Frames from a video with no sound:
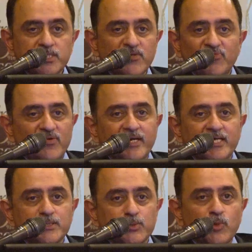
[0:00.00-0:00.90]
she
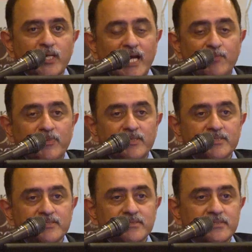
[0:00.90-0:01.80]
forgets what
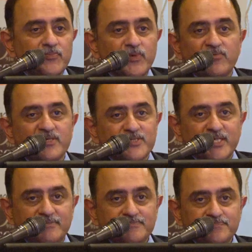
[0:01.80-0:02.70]
happens the previous
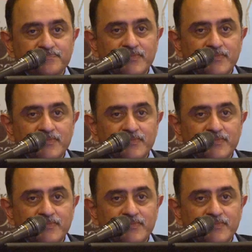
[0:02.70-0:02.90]
day.